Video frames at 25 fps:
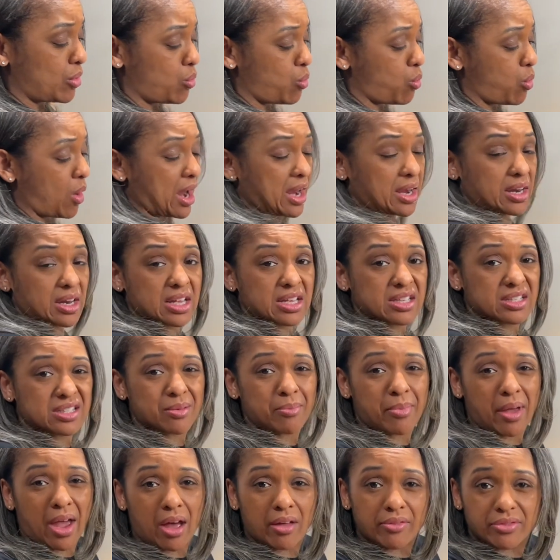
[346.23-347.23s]
weight is
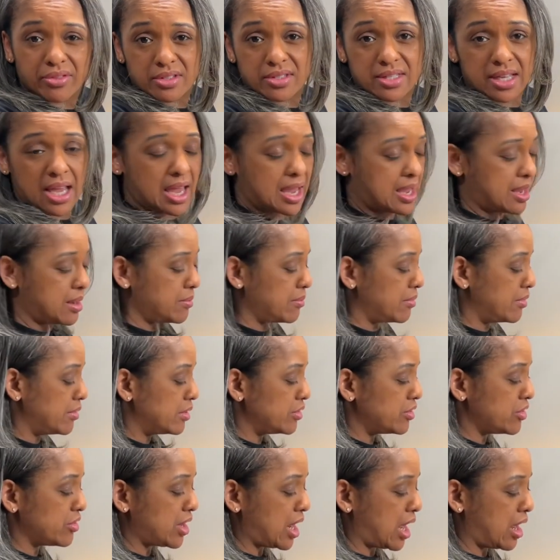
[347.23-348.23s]
about the same.
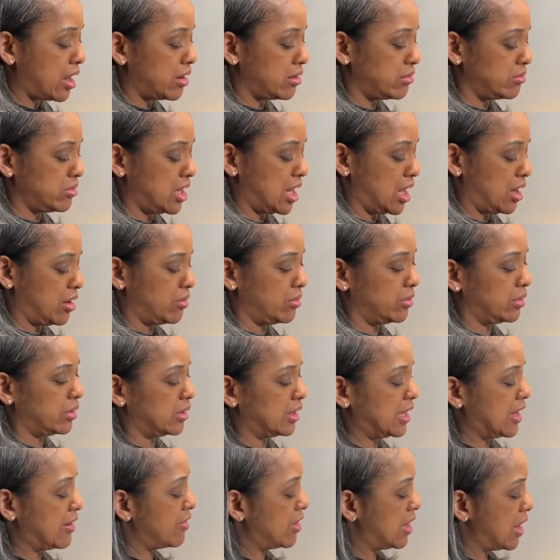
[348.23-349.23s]
You're not,
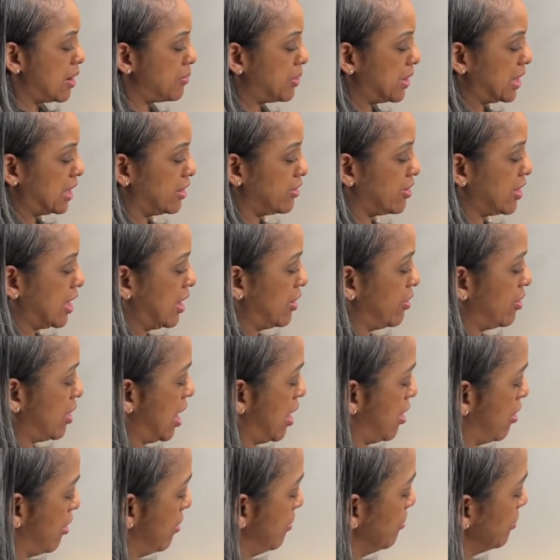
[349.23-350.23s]
giving up anything
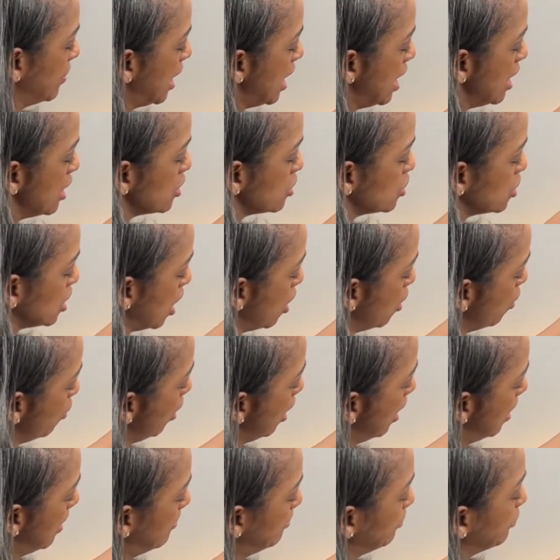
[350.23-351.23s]
there.
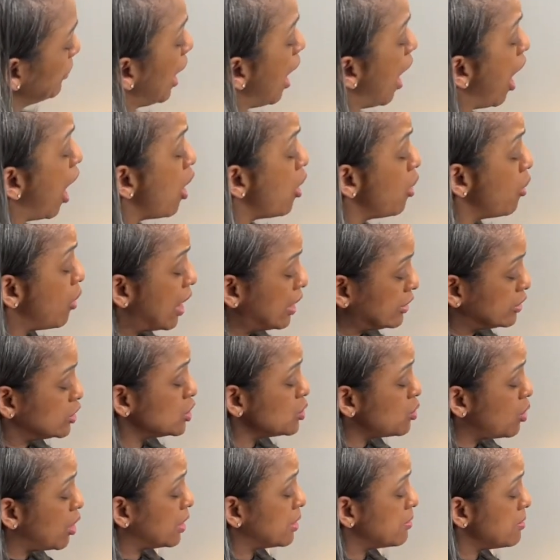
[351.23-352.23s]
So, I do
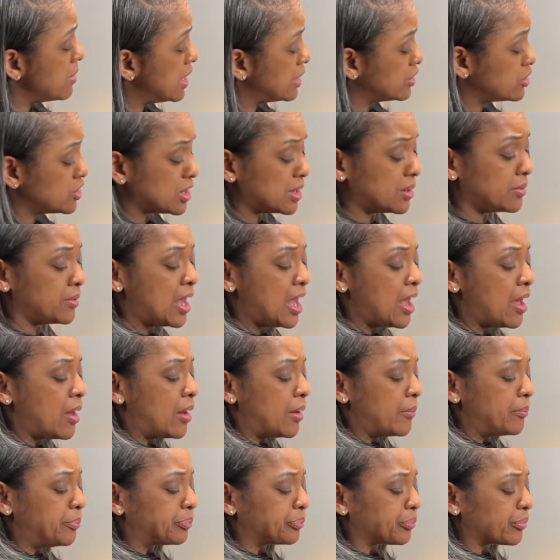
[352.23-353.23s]
want to mention,
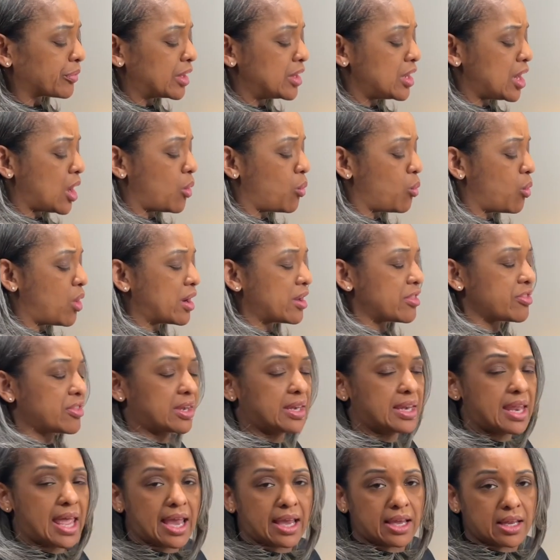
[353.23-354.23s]
one of the
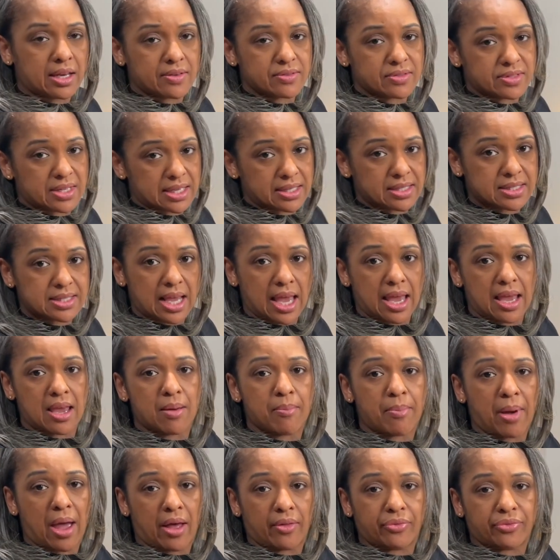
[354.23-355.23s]
negatives they say
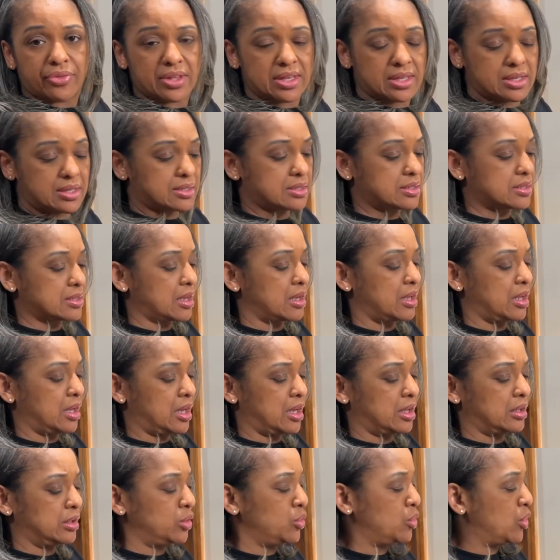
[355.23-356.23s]
about this
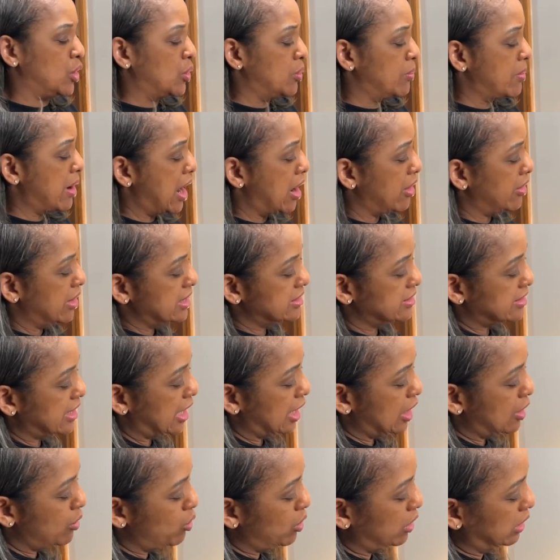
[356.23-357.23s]
LaRue mount is that
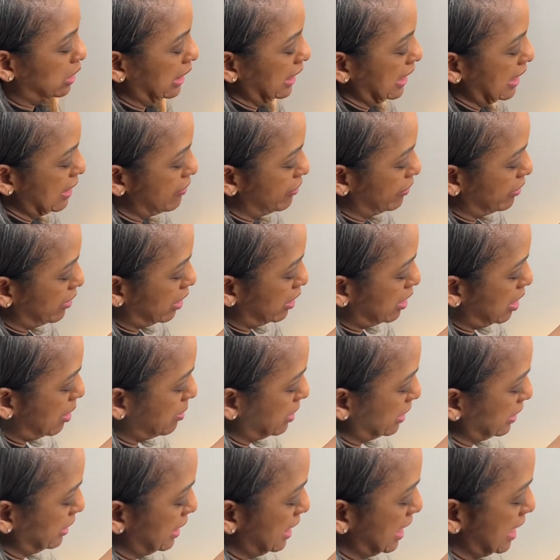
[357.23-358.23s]
it will leave a couple
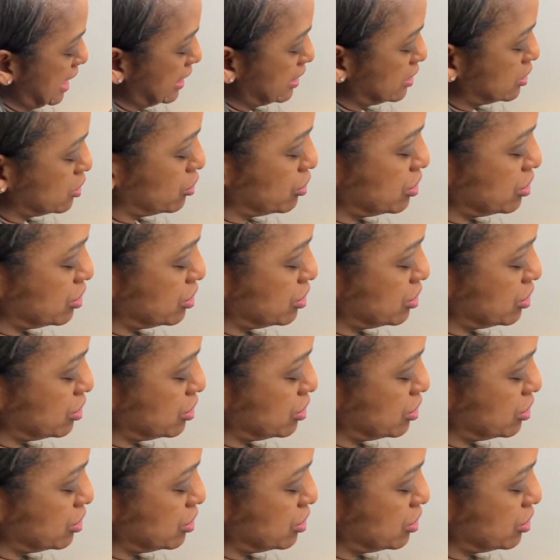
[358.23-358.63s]
of nicks or